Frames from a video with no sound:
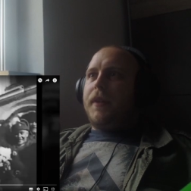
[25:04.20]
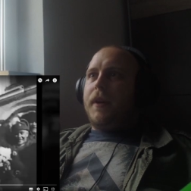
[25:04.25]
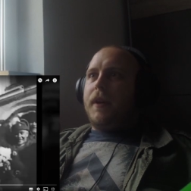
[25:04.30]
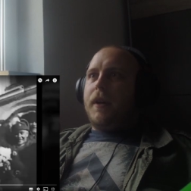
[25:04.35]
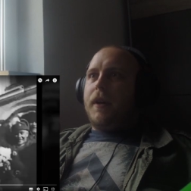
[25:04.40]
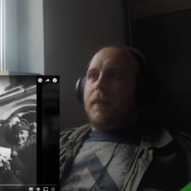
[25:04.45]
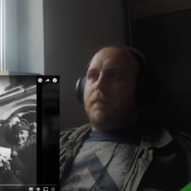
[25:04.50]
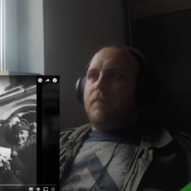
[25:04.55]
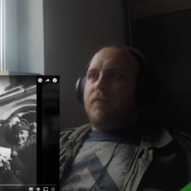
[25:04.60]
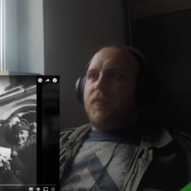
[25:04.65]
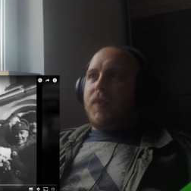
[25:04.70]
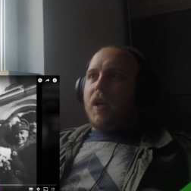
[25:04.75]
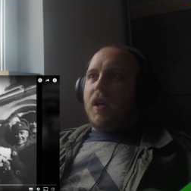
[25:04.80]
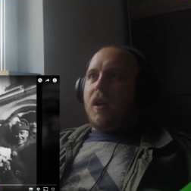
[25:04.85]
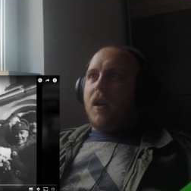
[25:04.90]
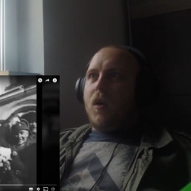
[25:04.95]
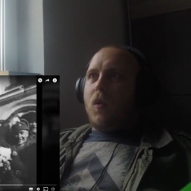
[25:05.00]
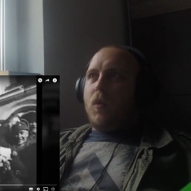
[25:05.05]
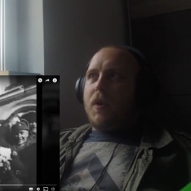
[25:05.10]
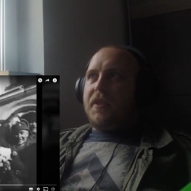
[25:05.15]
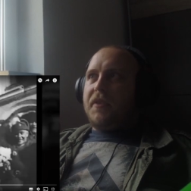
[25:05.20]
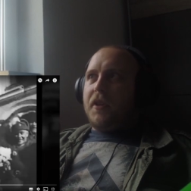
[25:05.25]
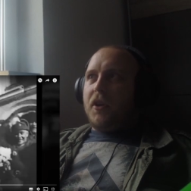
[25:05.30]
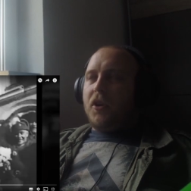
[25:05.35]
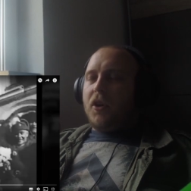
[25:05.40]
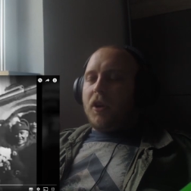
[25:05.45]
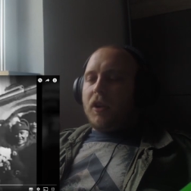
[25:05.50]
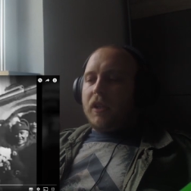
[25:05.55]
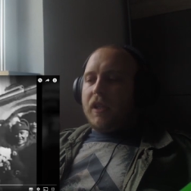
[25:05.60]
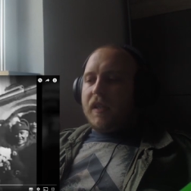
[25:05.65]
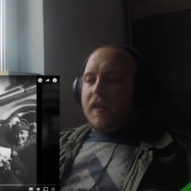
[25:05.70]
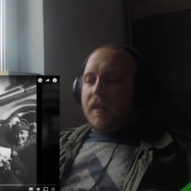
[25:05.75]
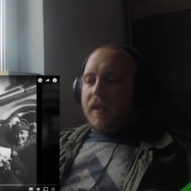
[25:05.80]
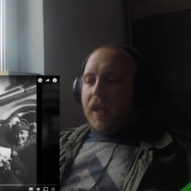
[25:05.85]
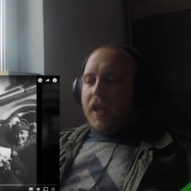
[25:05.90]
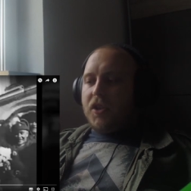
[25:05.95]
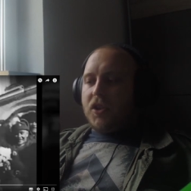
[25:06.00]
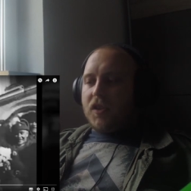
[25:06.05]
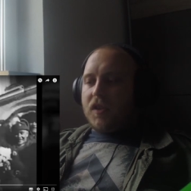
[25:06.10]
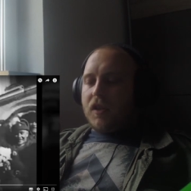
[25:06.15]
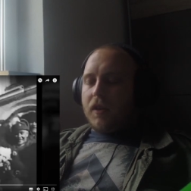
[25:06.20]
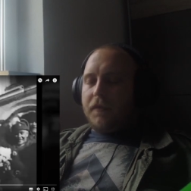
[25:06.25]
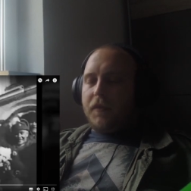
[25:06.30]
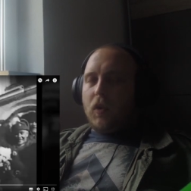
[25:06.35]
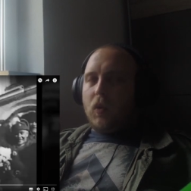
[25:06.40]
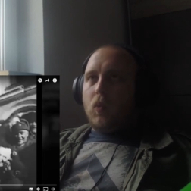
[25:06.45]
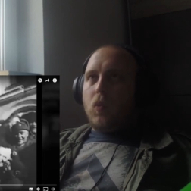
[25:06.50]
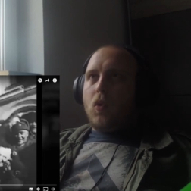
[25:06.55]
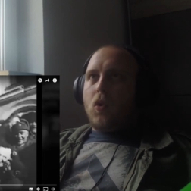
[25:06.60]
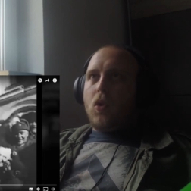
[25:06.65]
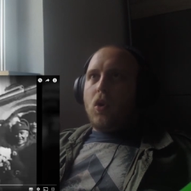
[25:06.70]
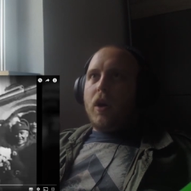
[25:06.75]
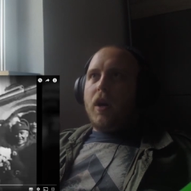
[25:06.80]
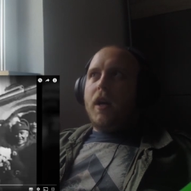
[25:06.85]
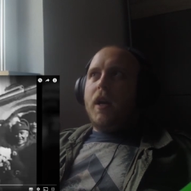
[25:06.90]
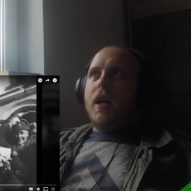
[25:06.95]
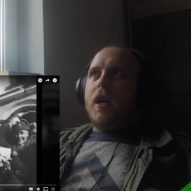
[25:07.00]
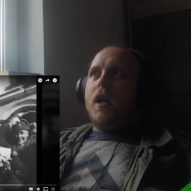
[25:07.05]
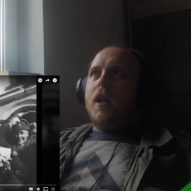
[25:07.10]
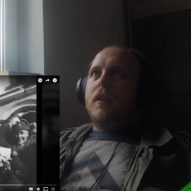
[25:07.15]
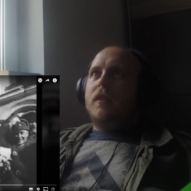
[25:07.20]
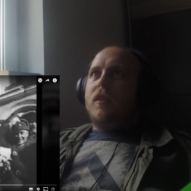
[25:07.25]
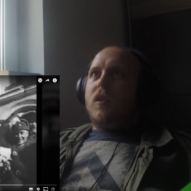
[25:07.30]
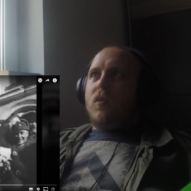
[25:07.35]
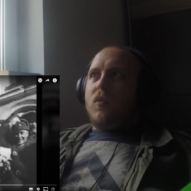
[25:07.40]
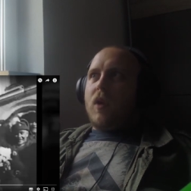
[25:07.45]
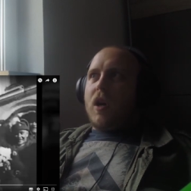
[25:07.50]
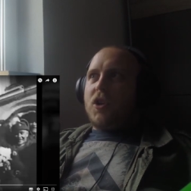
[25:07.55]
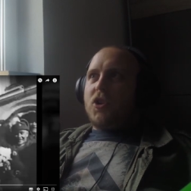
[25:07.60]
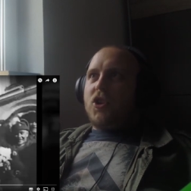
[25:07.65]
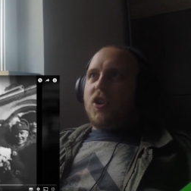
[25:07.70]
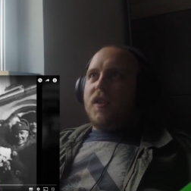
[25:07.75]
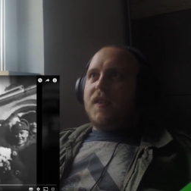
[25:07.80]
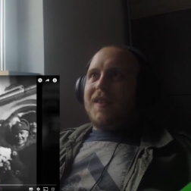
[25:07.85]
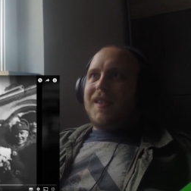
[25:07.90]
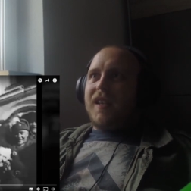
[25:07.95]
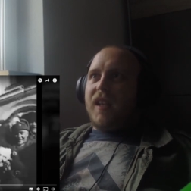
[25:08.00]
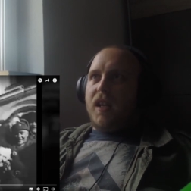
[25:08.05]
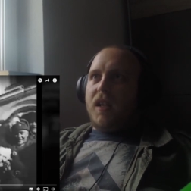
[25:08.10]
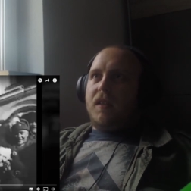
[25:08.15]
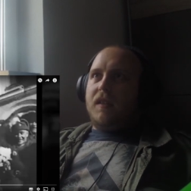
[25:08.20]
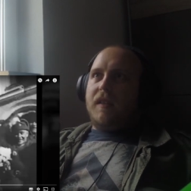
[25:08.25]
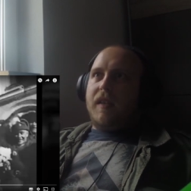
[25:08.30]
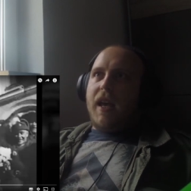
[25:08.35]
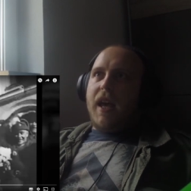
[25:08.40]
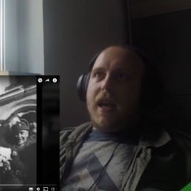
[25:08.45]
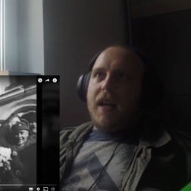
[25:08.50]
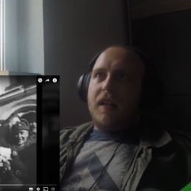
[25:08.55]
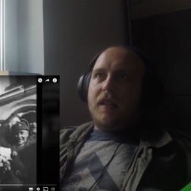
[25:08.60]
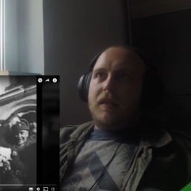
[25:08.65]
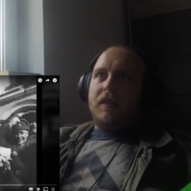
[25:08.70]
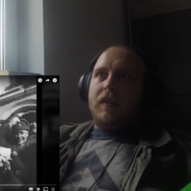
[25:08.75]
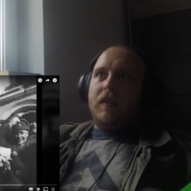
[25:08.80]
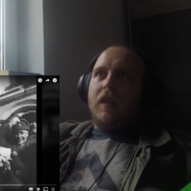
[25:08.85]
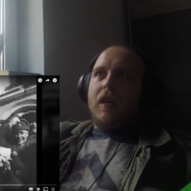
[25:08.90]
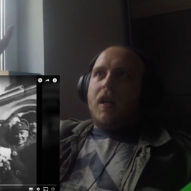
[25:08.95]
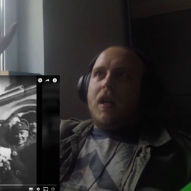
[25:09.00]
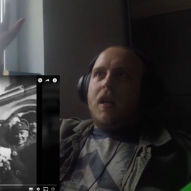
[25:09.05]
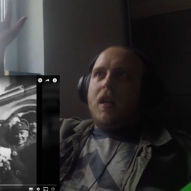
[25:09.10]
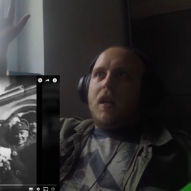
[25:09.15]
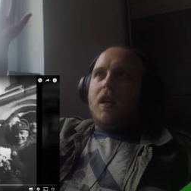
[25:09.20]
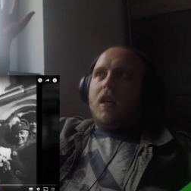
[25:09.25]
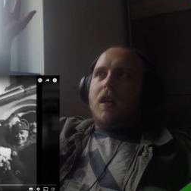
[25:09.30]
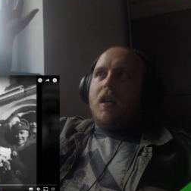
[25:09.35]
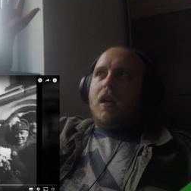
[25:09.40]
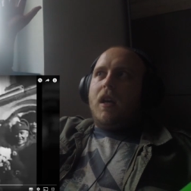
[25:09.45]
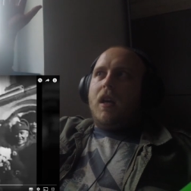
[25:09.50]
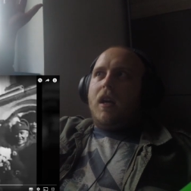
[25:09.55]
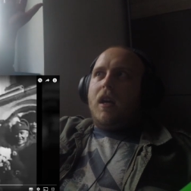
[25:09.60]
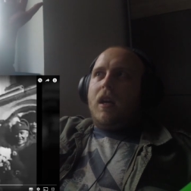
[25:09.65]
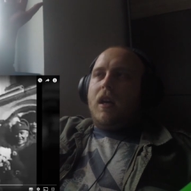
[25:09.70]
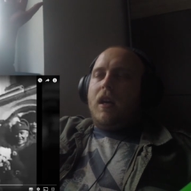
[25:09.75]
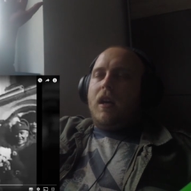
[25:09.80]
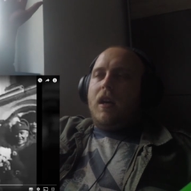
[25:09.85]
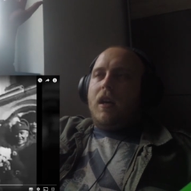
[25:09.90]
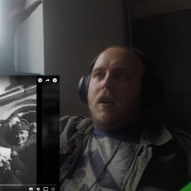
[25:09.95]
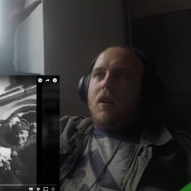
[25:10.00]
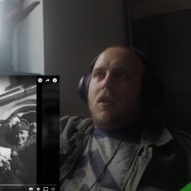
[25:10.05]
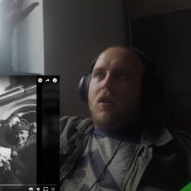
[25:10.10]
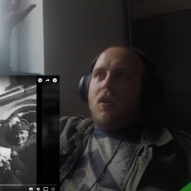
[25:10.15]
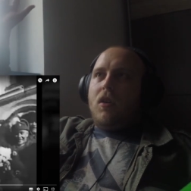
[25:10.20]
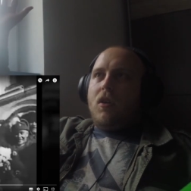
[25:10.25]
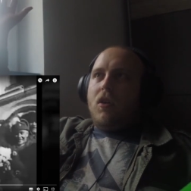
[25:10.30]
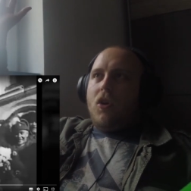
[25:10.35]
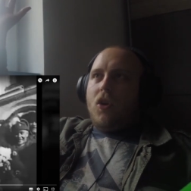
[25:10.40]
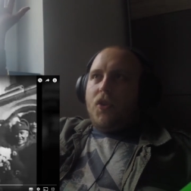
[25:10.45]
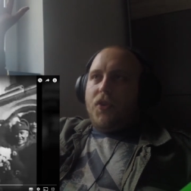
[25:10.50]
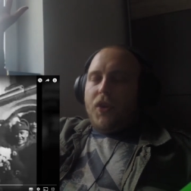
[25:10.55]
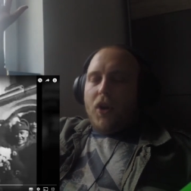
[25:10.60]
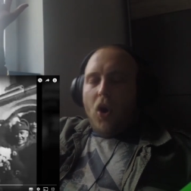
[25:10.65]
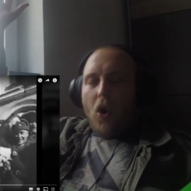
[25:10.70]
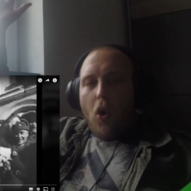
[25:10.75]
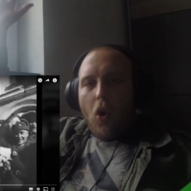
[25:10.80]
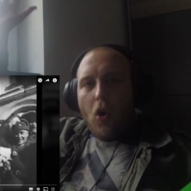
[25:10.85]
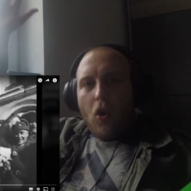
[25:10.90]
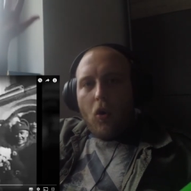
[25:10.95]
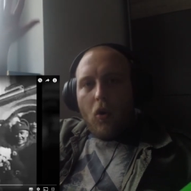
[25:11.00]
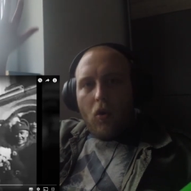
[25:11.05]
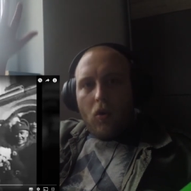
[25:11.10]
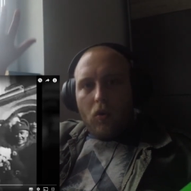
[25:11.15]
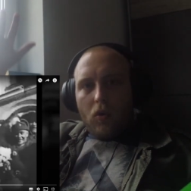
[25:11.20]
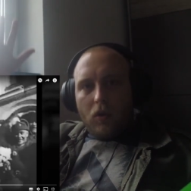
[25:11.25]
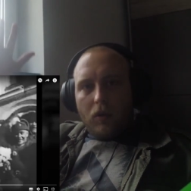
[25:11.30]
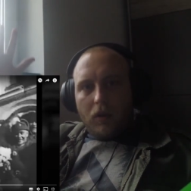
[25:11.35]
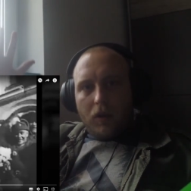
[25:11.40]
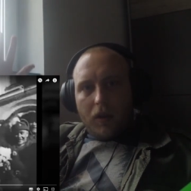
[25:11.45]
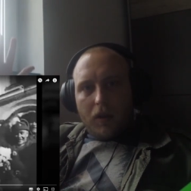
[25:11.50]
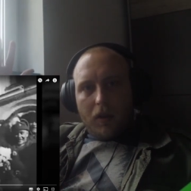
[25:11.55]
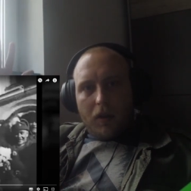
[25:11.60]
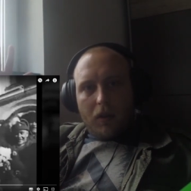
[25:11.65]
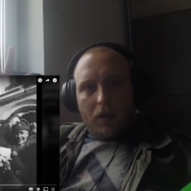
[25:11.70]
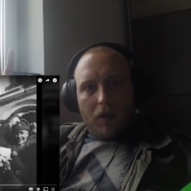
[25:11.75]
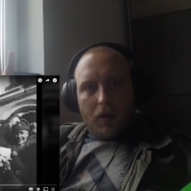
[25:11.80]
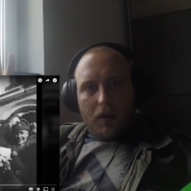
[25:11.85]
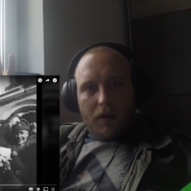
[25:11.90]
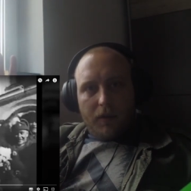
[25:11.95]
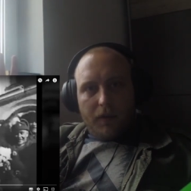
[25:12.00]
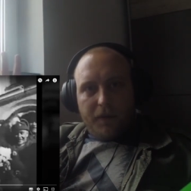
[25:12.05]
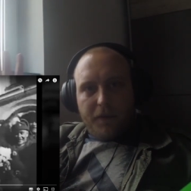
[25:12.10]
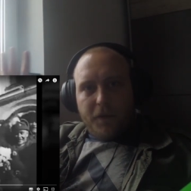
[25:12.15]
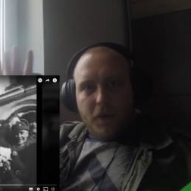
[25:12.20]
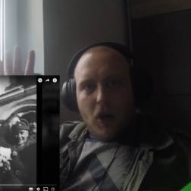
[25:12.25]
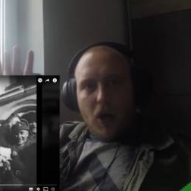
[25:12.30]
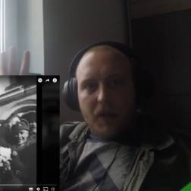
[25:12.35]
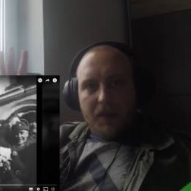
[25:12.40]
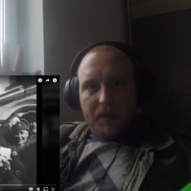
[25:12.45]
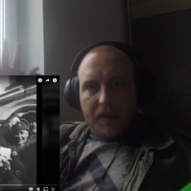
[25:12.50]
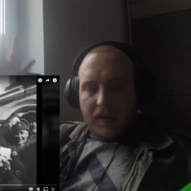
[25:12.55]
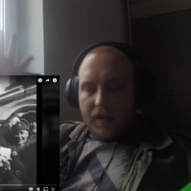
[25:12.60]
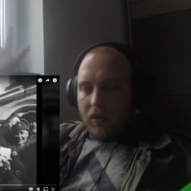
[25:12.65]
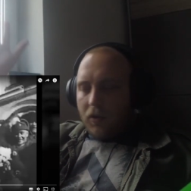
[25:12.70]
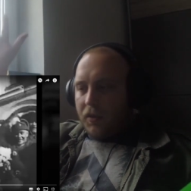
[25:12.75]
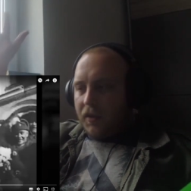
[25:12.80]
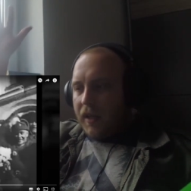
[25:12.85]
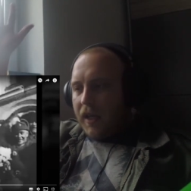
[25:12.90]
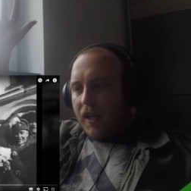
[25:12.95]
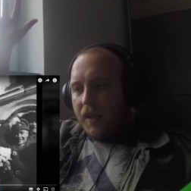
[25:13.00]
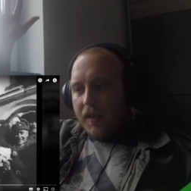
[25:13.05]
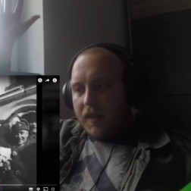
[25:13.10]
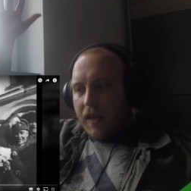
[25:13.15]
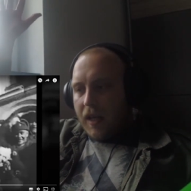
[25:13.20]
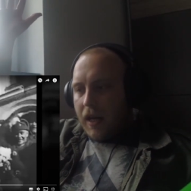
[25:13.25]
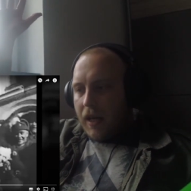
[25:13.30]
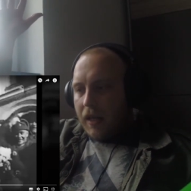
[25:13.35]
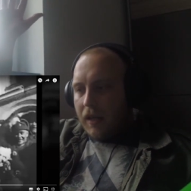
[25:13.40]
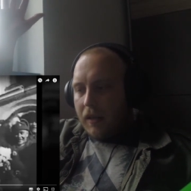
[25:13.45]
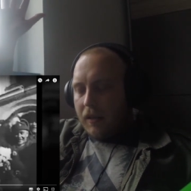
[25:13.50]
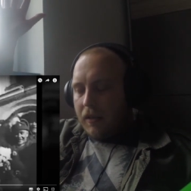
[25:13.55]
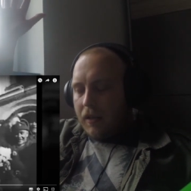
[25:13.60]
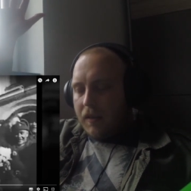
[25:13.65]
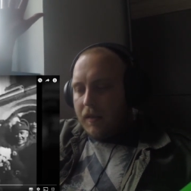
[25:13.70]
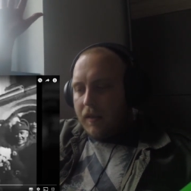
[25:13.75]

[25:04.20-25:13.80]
the early stages of the war, the Russians attacked on the whole front, so they attacked